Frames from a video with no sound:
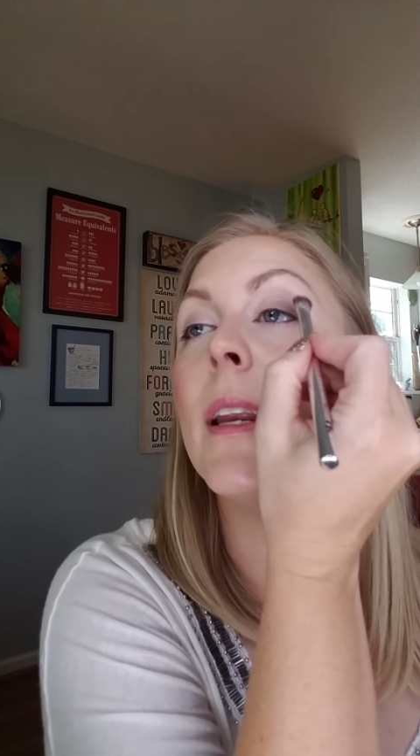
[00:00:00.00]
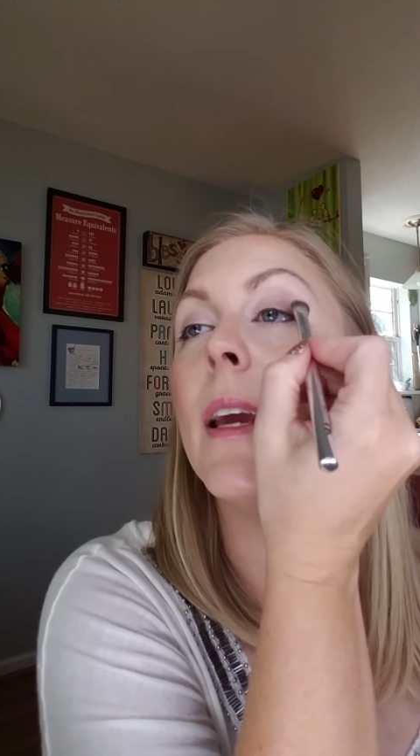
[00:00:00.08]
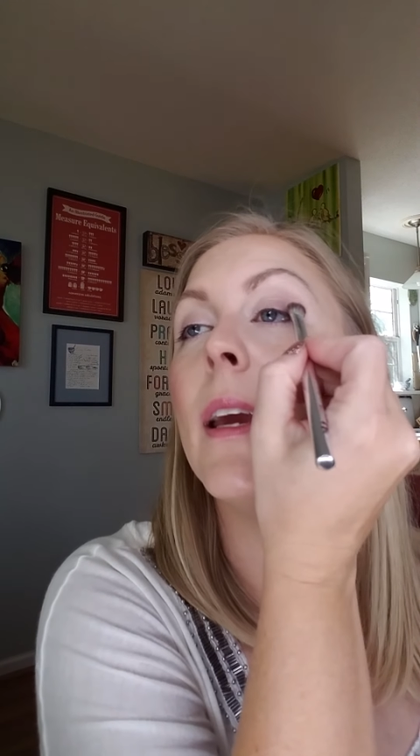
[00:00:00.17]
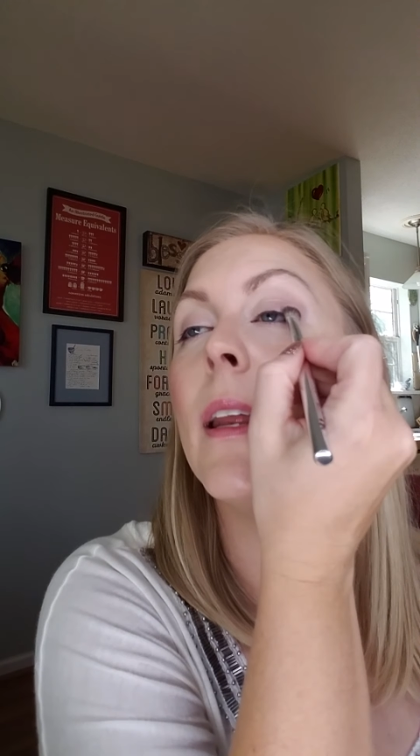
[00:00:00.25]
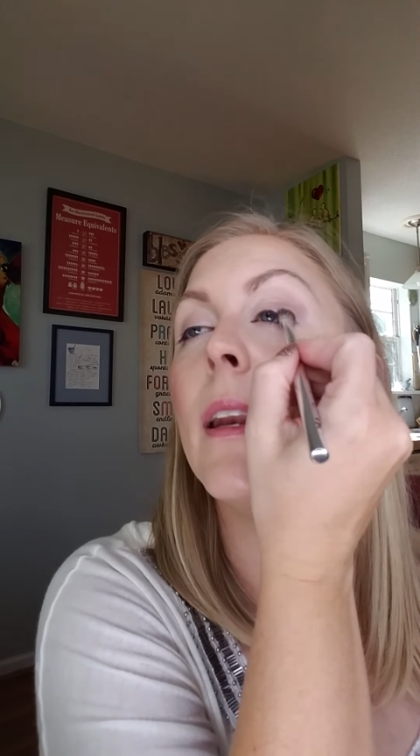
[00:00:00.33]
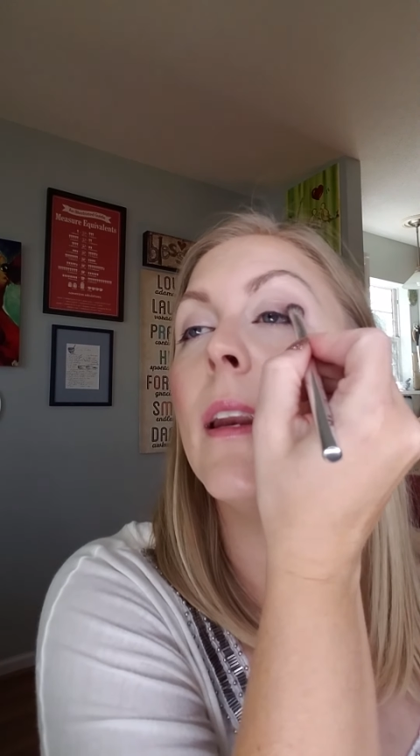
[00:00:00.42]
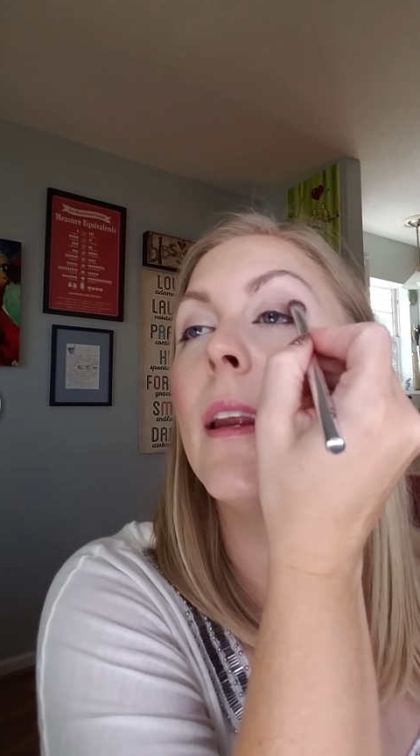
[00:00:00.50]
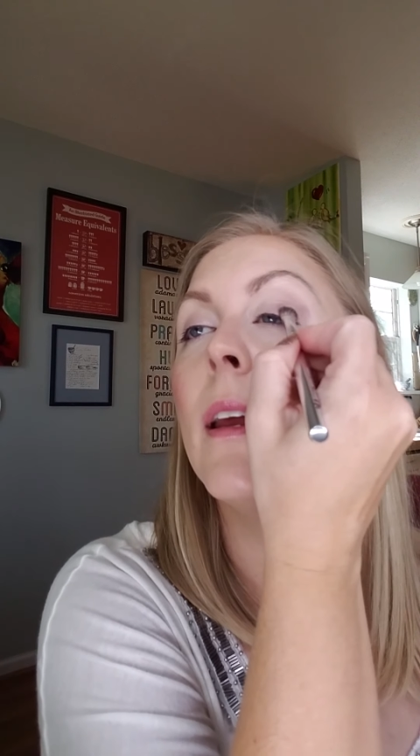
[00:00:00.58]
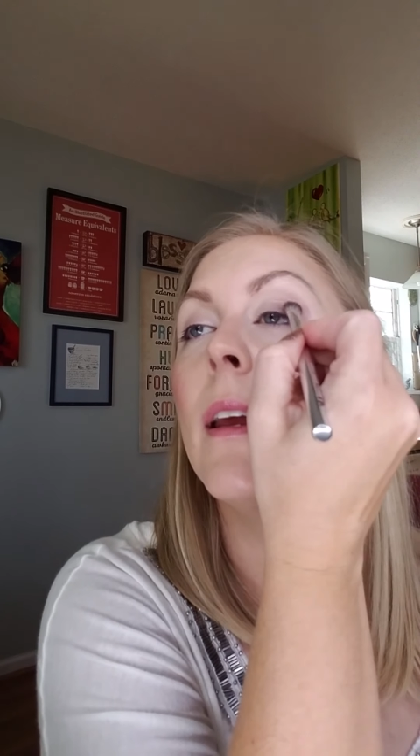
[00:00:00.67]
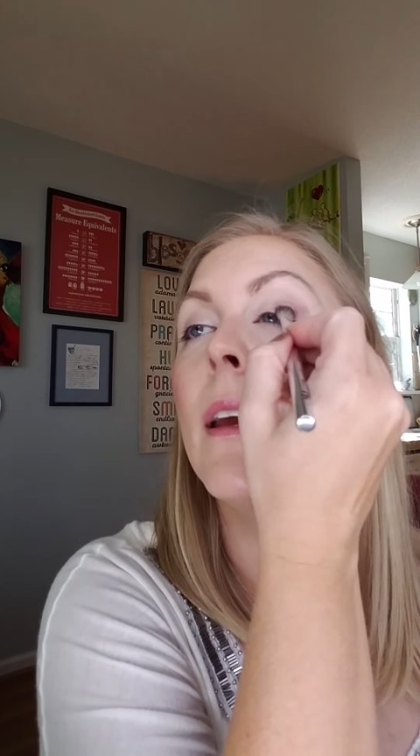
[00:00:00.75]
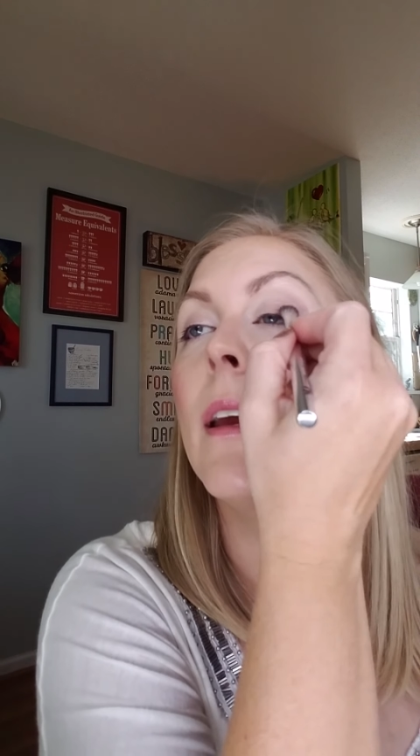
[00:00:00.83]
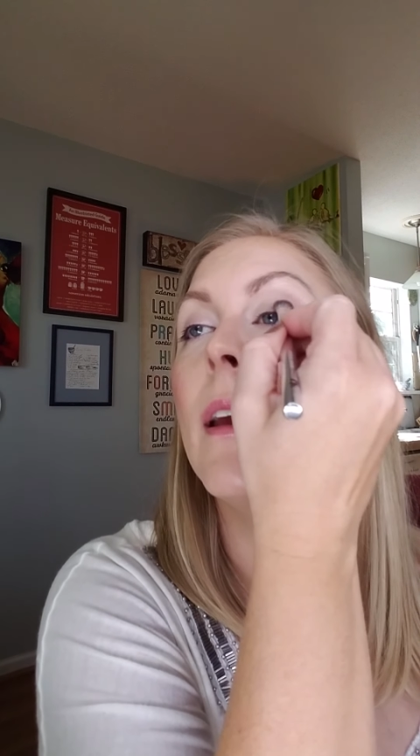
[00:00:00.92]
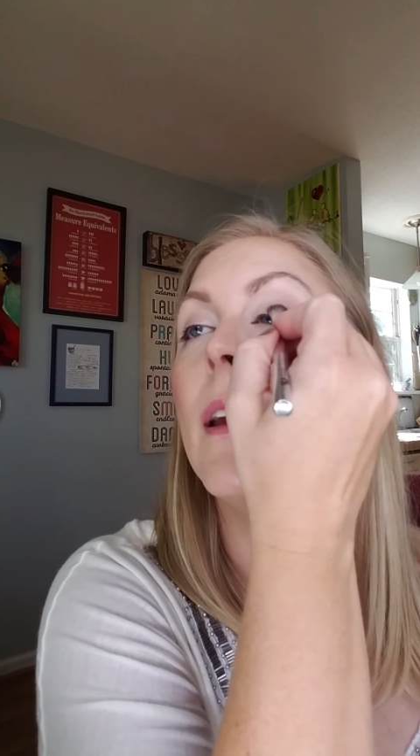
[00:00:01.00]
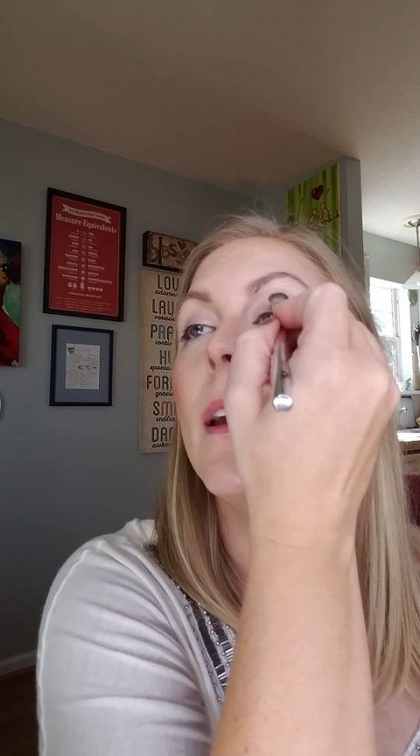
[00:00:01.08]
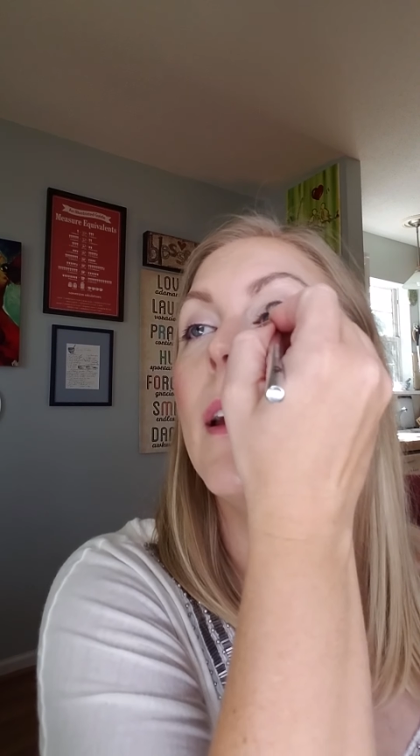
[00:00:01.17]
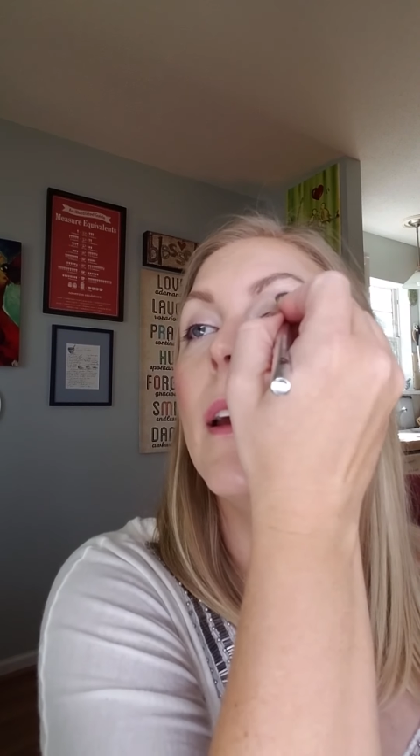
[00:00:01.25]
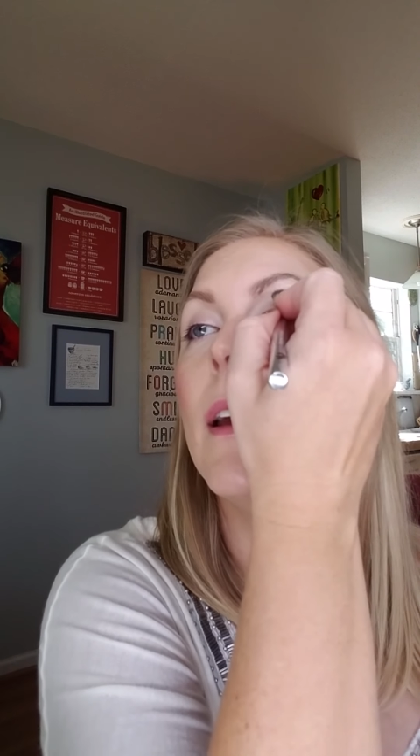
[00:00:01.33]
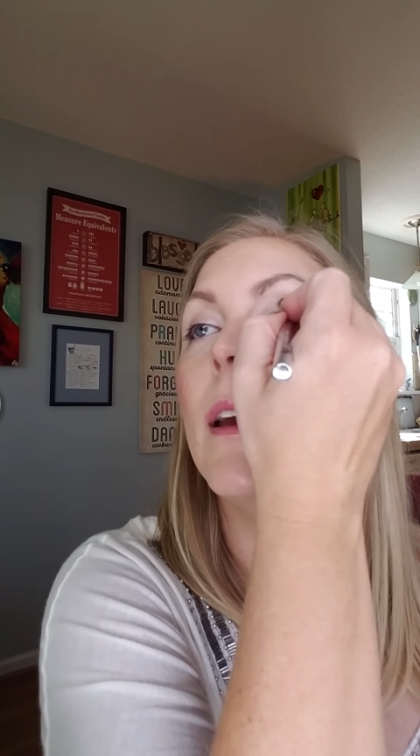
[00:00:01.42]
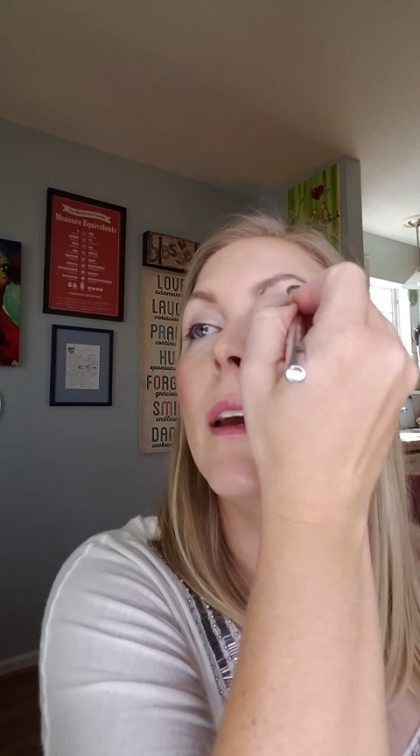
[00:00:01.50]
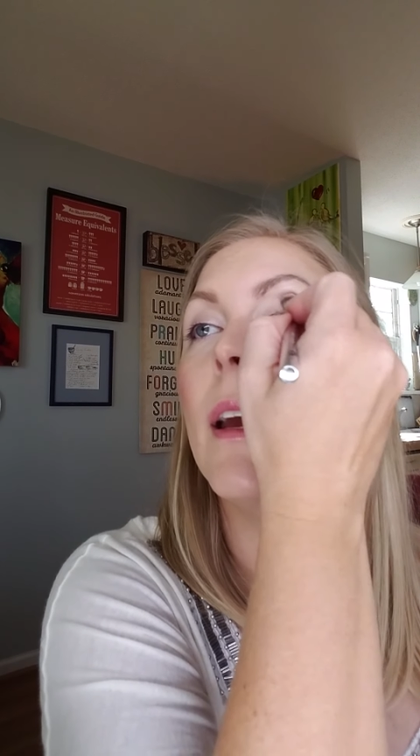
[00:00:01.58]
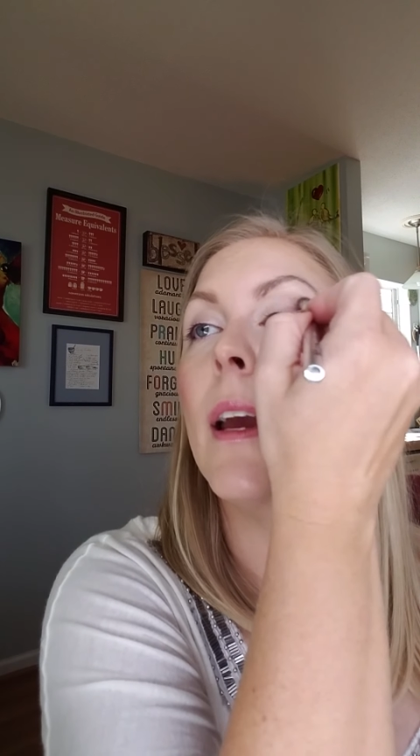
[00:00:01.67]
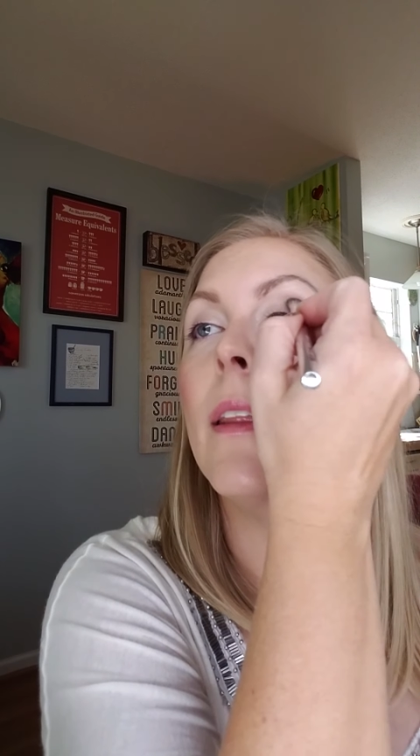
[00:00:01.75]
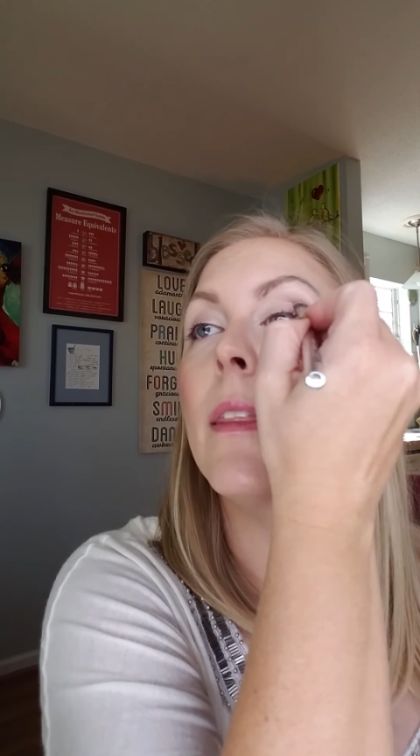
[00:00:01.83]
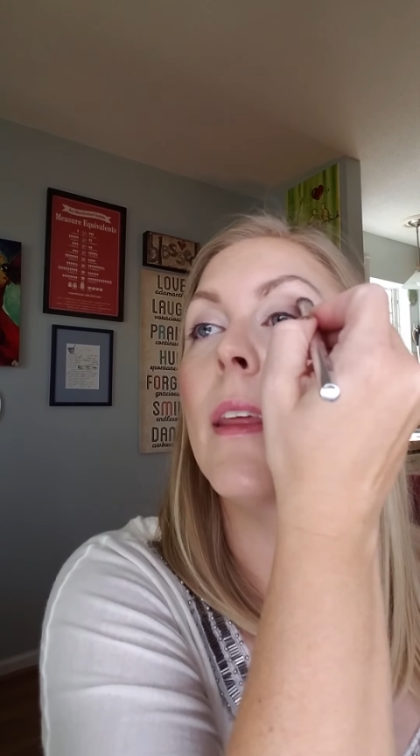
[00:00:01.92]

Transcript: in and